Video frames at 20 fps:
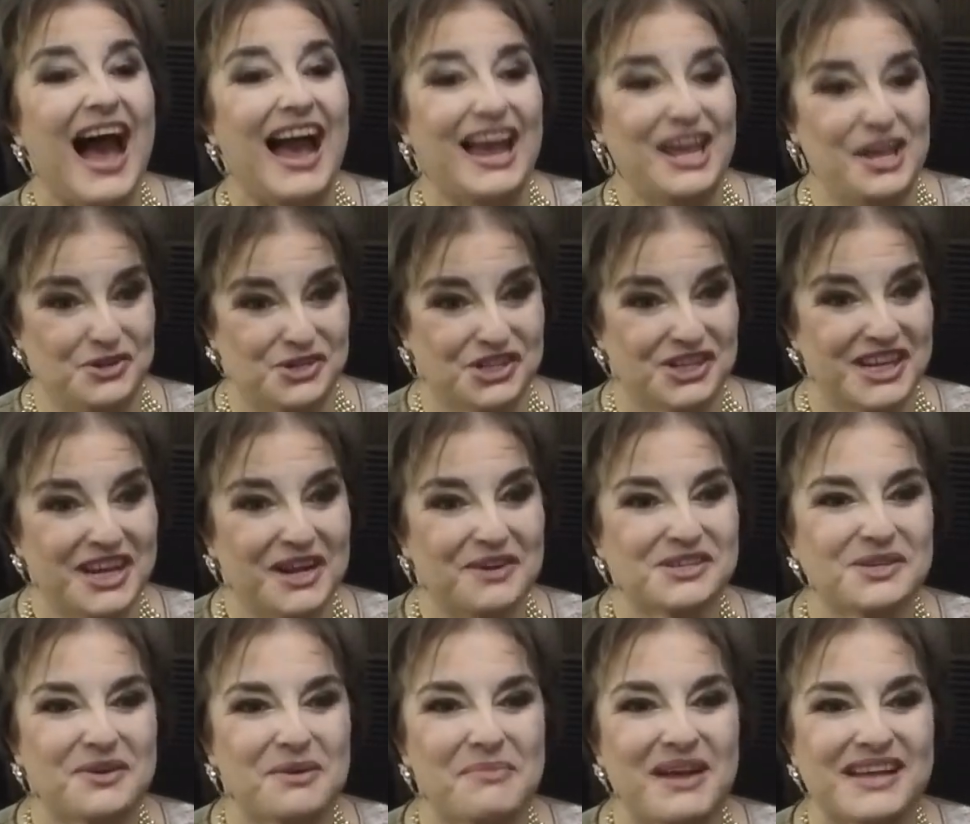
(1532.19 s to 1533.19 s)
I usually don't
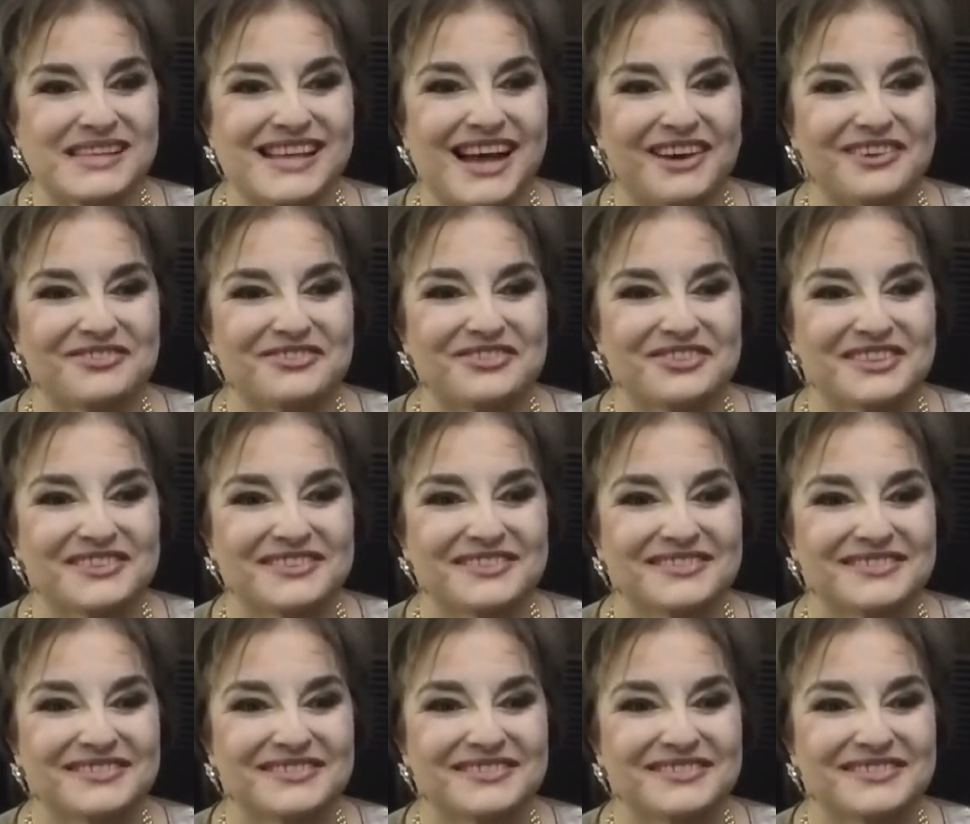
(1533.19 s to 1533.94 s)
do it myself.